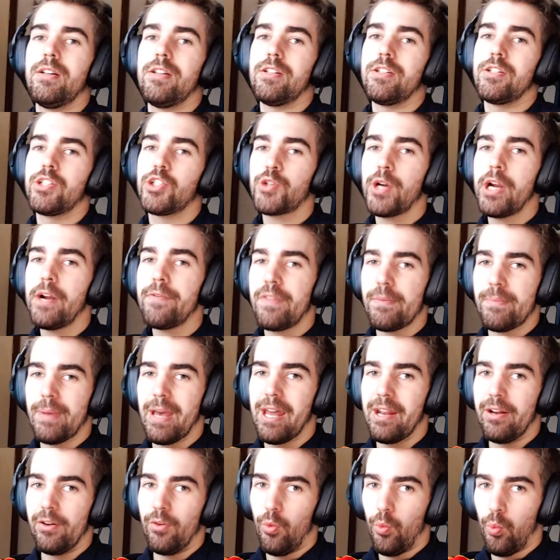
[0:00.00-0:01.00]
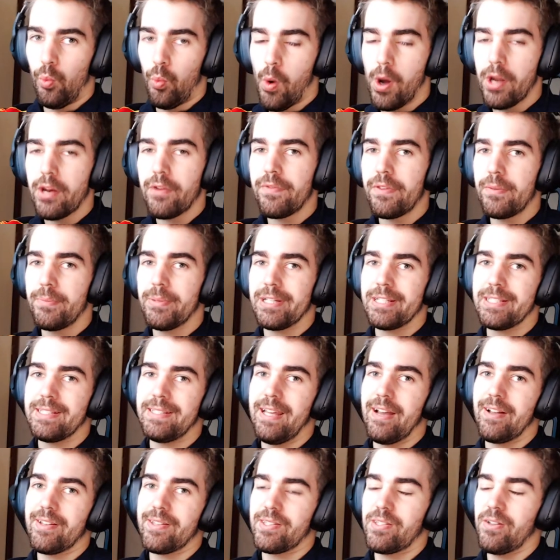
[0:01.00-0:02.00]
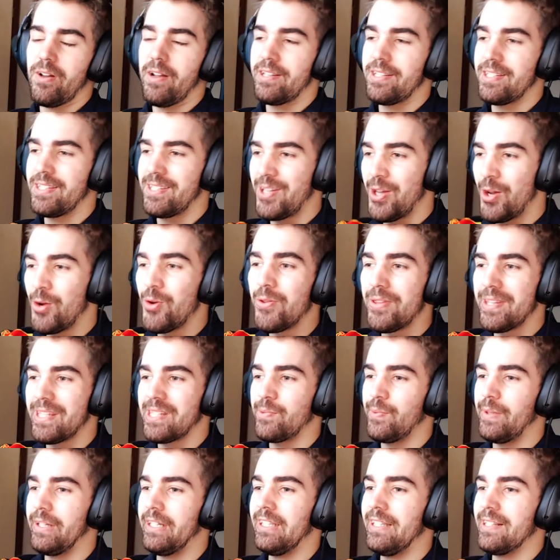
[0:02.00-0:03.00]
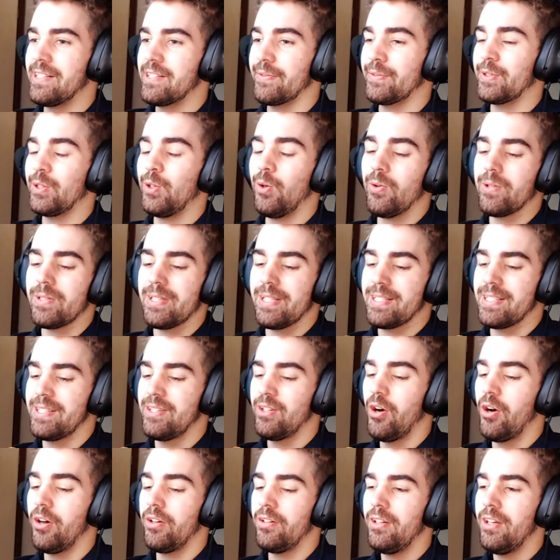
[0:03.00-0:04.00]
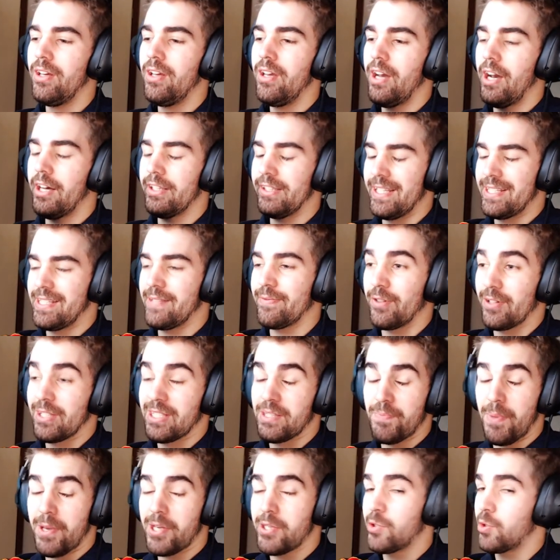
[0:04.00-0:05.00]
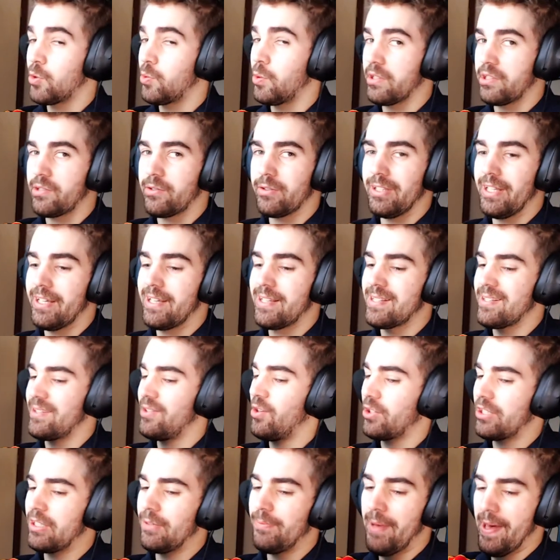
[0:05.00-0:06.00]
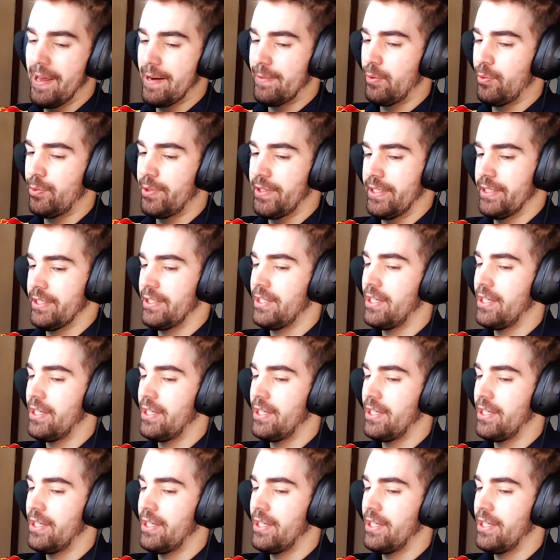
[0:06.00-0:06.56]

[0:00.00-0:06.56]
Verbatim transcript: Straight off the bat, one of the biggest downsides to this wheel is, of course, it's not, unless you've got a special quick release, not compatible with your